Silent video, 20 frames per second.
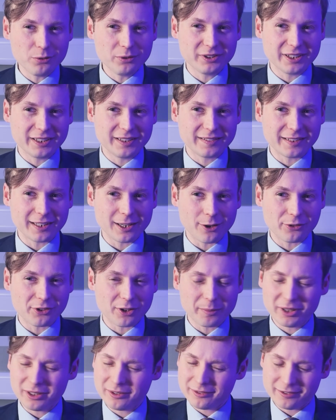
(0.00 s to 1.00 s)
details. I
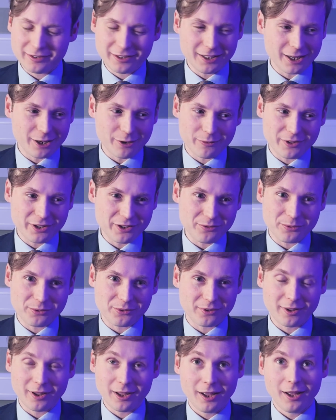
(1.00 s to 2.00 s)
mean, this
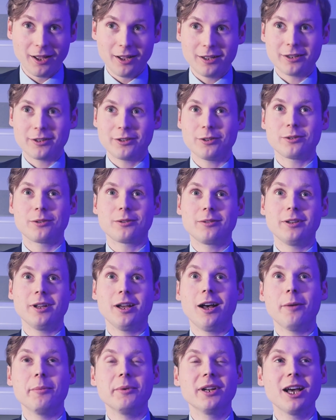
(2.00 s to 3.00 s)
was good. Yeah,
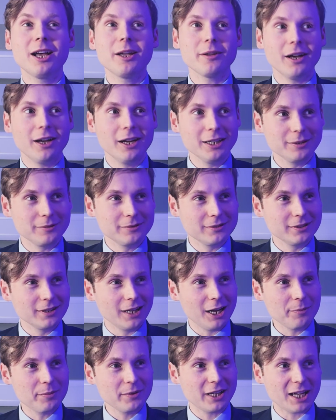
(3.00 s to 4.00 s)
I mean, I
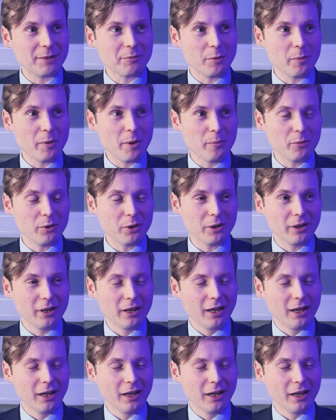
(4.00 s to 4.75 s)
became a member.